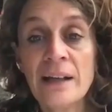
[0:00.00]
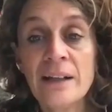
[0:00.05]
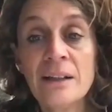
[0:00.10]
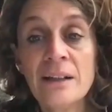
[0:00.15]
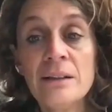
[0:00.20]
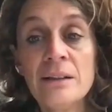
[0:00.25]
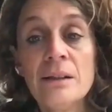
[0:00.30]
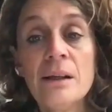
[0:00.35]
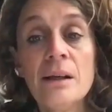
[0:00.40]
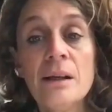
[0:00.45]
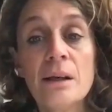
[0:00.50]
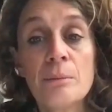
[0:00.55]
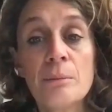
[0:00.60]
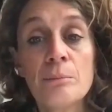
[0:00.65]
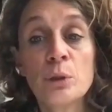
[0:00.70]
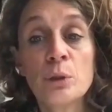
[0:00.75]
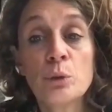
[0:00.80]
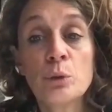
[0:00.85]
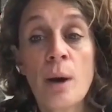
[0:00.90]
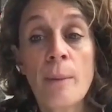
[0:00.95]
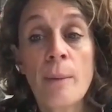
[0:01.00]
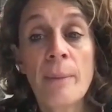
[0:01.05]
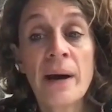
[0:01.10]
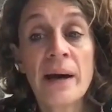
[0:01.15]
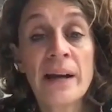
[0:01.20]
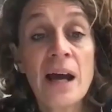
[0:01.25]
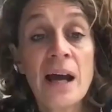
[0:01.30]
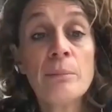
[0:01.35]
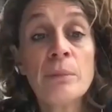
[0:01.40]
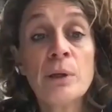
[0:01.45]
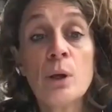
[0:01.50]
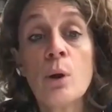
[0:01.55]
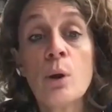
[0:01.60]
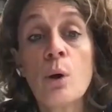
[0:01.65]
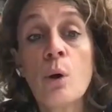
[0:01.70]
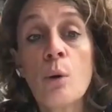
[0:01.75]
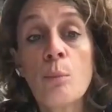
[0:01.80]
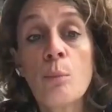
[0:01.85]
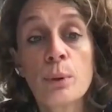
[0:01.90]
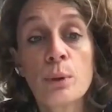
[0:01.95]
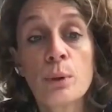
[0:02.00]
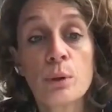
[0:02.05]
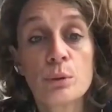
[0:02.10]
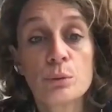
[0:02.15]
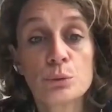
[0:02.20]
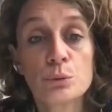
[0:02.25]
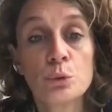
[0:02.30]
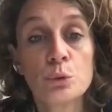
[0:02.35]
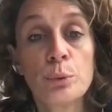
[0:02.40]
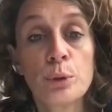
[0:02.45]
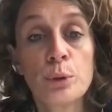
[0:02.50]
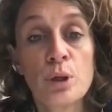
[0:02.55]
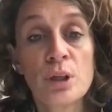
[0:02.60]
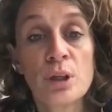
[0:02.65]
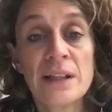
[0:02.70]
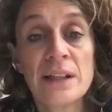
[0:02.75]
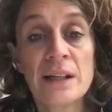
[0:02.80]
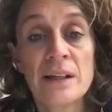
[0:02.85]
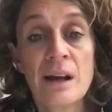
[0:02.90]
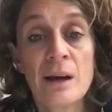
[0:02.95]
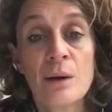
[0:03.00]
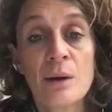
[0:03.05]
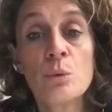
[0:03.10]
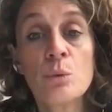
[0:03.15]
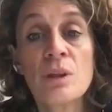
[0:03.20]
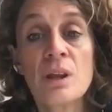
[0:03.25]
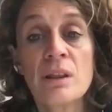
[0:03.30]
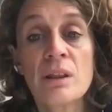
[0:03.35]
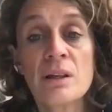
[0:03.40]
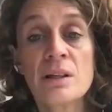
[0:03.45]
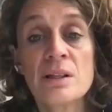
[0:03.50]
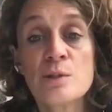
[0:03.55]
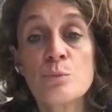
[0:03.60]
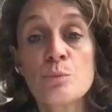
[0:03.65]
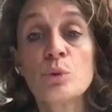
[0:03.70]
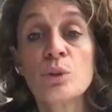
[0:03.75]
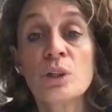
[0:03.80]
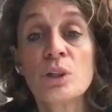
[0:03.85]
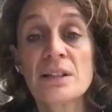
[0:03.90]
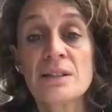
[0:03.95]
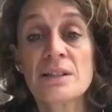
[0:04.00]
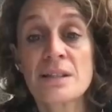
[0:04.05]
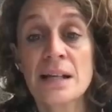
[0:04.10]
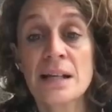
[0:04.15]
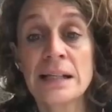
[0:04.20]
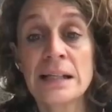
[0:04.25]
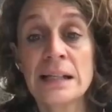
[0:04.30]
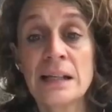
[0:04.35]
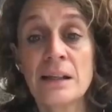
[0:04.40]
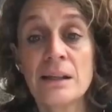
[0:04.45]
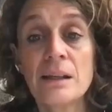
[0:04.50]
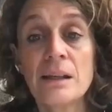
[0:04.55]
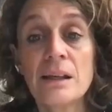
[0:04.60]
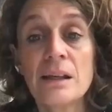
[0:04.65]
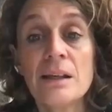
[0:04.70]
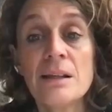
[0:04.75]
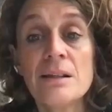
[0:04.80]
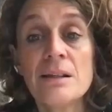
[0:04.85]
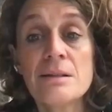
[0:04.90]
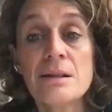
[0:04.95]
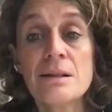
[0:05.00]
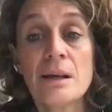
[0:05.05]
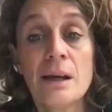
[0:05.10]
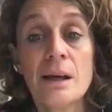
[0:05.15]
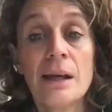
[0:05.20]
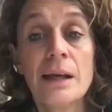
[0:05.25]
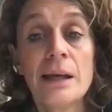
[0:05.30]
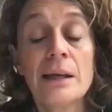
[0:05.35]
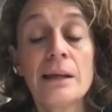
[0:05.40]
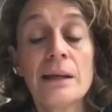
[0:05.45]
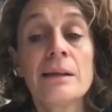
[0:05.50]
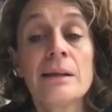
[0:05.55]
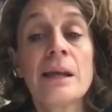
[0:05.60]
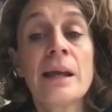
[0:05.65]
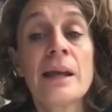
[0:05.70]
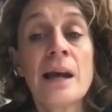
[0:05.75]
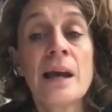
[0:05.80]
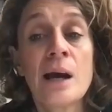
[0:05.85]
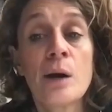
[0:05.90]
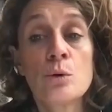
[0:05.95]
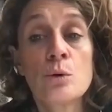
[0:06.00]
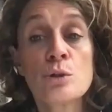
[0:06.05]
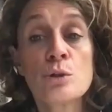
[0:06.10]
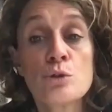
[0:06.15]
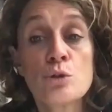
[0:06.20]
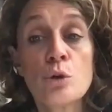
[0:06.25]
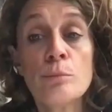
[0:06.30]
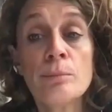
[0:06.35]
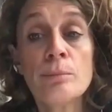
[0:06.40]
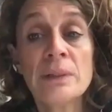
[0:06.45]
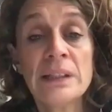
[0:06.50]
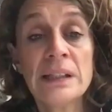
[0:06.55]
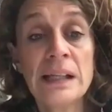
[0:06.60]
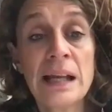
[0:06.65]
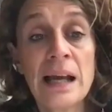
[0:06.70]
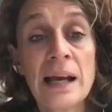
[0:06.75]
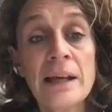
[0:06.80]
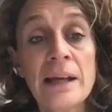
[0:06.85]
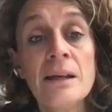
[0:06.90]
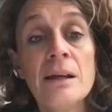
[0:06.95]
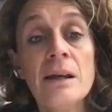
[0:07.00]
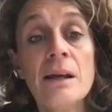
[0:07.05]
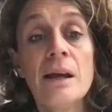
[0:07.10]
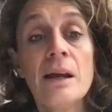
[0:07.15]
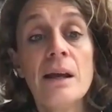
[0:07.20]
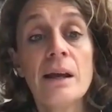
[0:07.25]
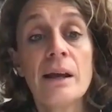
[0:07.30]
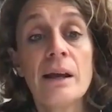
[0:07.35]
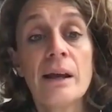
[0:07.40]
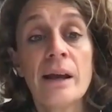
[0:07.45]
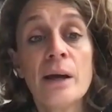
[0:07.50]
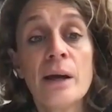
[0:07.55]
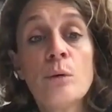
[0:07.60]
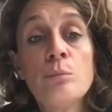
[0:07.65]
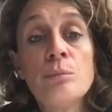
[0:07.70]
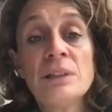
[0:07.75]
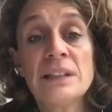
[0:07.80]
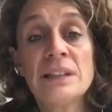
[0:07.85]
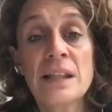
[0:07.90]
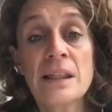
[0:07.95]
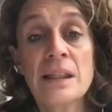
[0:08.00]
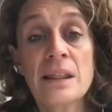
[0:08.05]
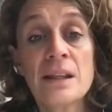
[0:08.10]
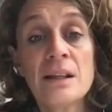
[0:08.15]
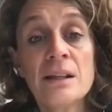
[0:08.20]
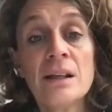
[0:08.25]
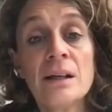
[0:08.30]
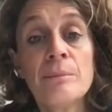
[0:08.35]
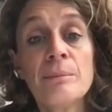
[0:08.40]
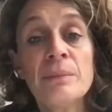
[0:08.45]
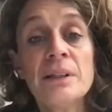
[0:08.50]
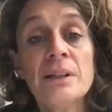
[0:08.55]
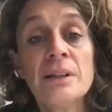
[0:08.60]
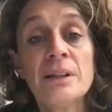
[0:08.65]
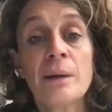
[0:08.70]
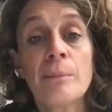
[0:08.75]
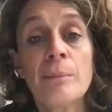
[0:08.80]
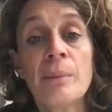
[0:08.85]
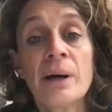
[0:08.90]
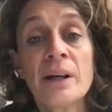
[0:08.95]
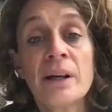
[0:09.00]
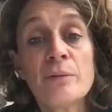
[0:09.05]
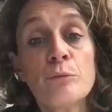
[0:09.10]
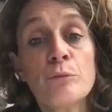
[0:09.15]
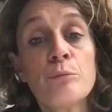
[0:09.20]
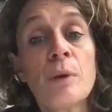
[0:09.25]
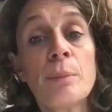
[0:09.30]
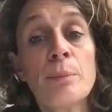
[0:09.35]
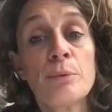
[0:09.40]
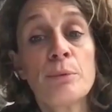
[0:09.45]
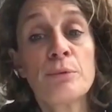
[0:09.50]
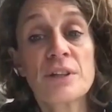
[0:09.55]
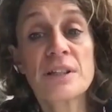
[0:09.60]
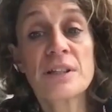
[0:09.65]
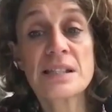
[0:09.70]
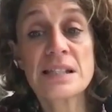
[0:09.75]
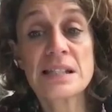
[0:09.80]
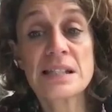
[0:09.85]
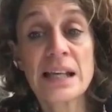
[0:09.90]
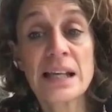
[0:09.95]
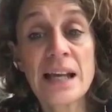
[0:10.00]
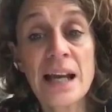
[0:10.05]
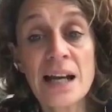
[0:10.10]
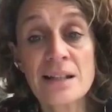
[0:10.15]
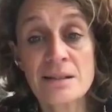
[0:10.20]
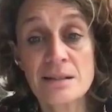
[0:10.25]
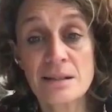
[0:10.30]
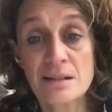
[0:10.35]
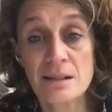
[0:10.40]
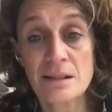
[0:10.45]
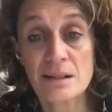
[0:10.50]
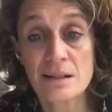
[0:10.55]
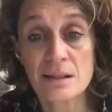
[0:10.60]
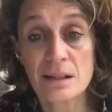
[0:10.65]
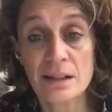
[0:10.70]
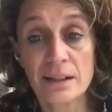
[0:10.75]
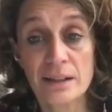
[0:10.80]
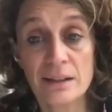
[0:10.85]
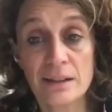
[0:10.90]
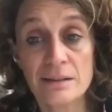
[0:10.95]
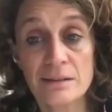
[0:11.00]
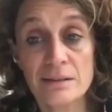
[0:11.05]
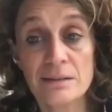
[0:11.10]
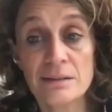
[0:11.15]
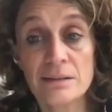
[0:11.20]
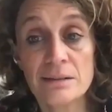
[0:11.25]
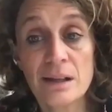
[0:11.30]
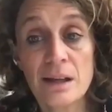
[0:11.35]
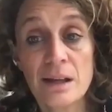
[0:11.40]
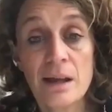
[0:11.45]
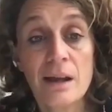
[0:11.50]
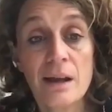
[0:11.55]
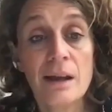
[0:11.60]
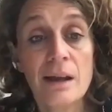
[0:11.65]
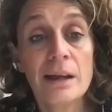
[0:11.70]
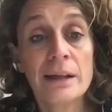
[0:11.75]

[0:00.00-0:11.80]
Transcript: The proletarians united with the invaluable weapon of proletarian internationalism and solidarity, and the peoples that struggle have the power to intervene decisively in developments,